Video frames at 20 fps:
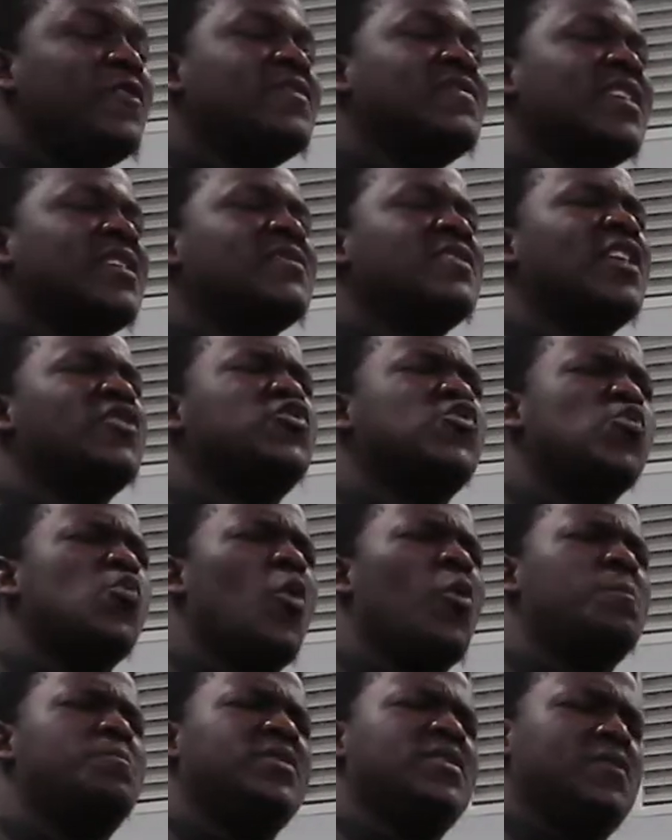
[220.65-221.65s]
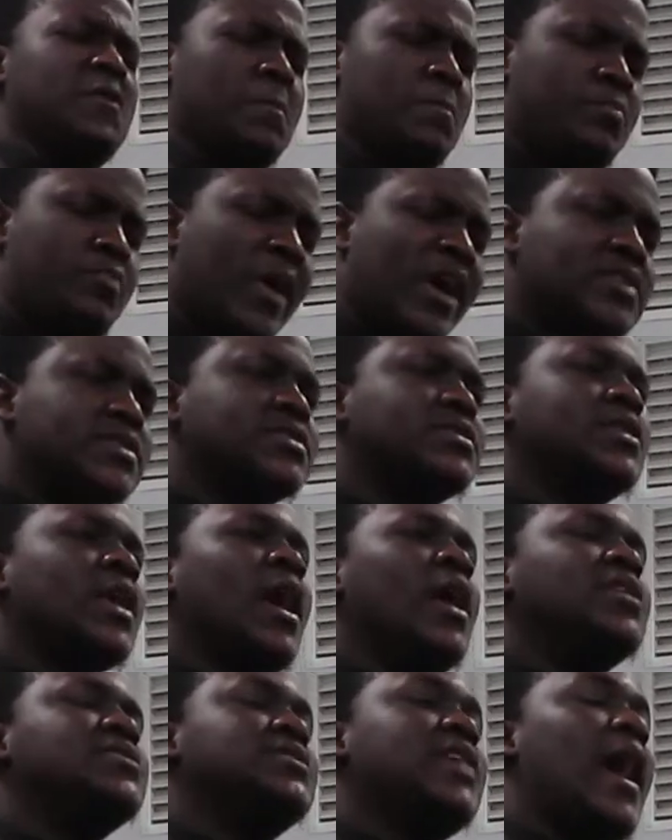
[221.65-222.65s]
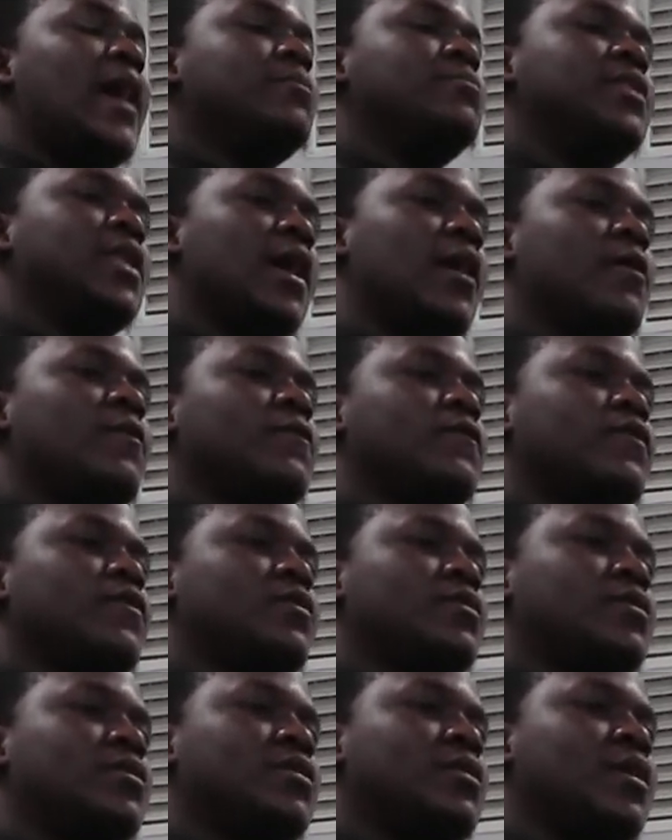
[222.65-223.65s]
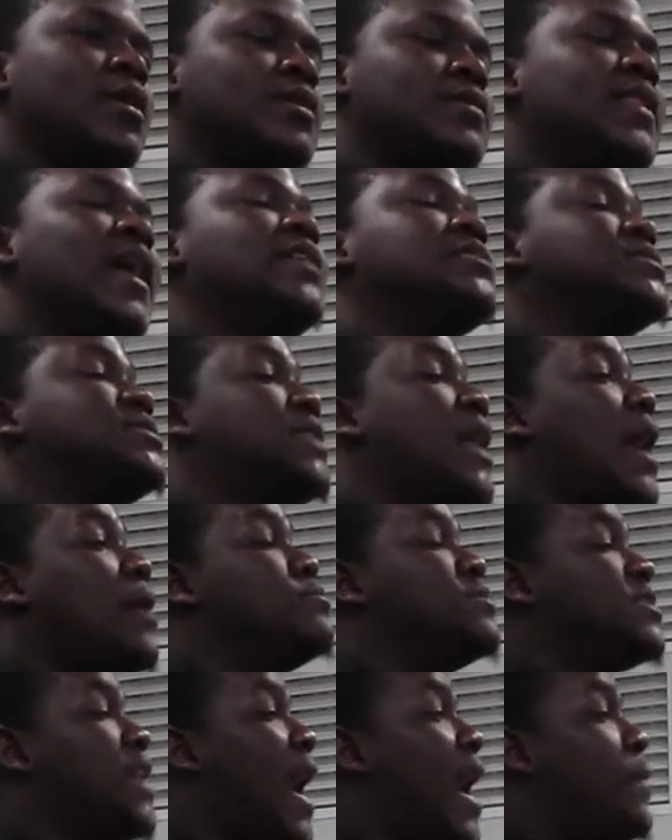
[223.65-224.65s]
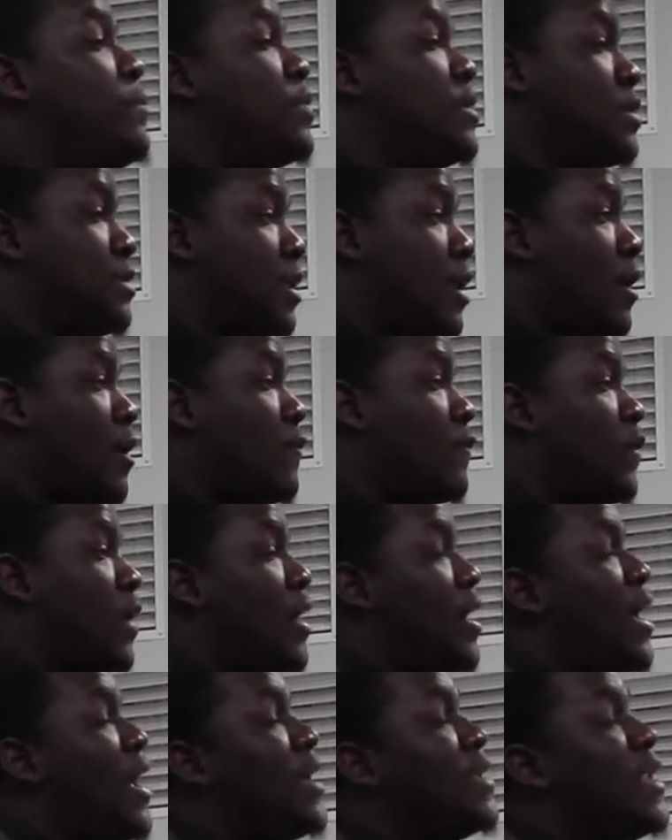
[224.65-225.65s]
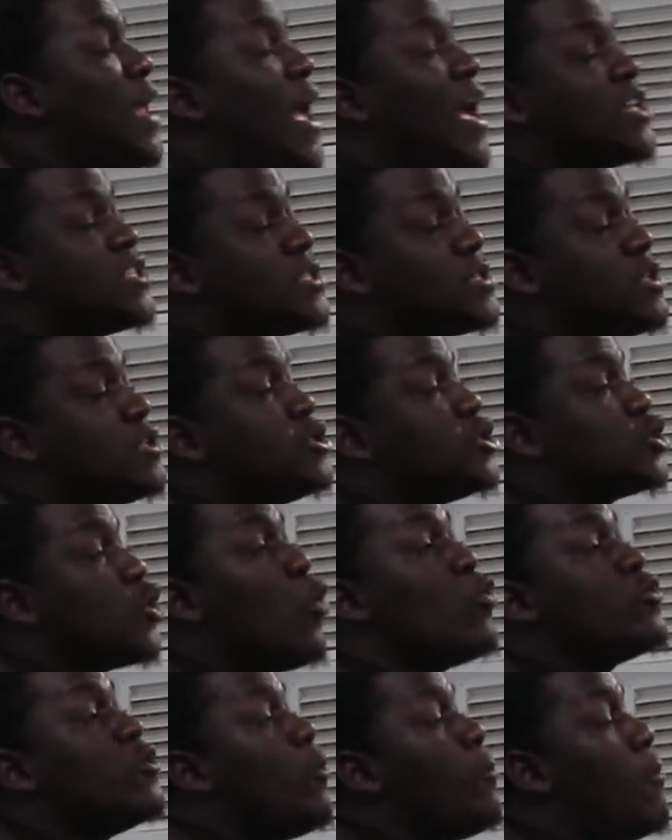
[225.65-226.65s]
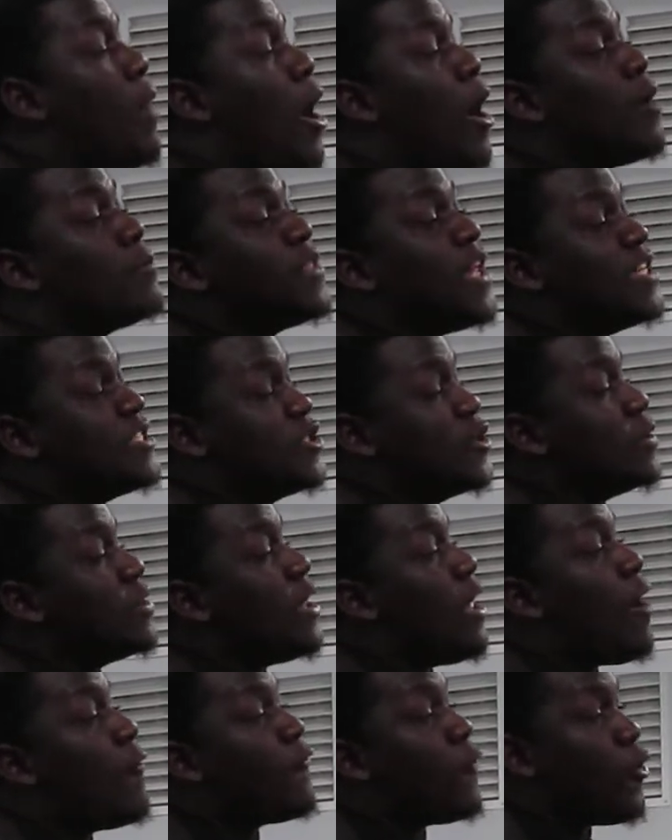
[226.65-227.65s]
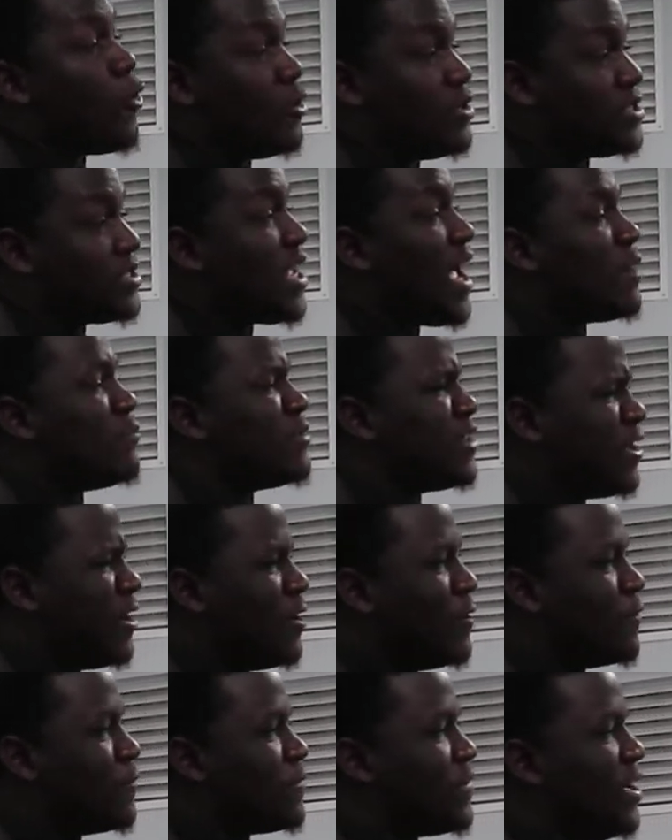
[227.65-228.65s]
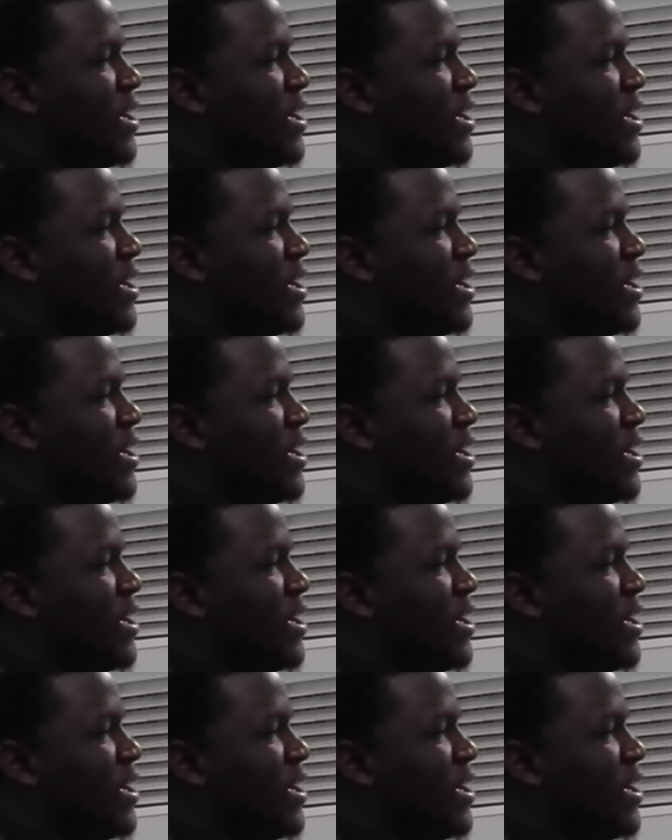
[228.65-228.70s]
you think that you won't be the best type love. That stop typing love and actually show your mom that you love her type love.